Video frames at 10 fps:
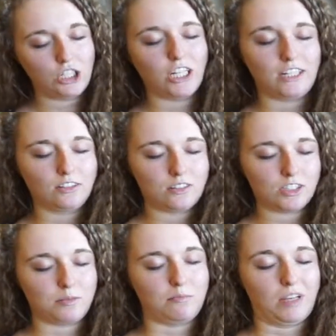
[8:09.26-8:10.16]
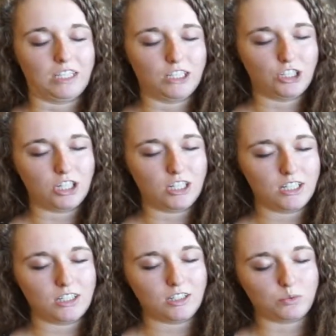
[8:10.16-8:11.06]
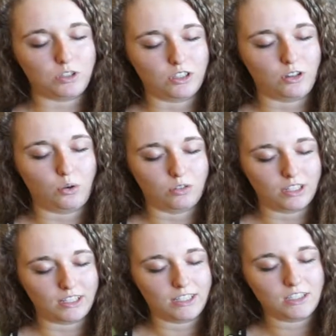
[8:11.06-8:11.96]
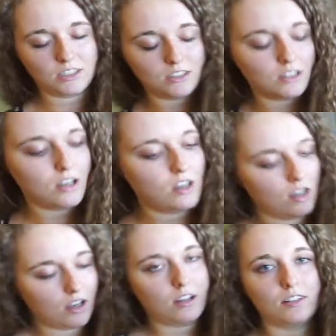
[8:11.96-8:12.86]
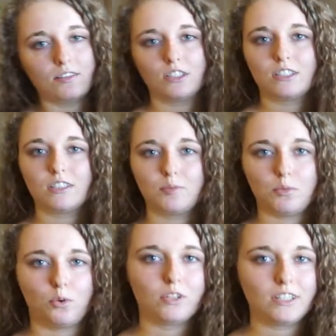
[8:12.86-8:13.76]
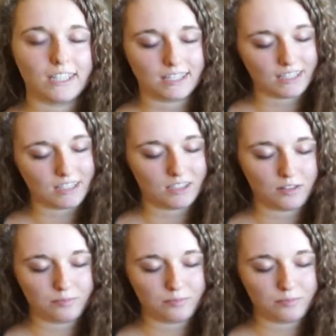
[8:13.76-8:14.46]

channel some messages while holding this. I'm just gonna hold it like this.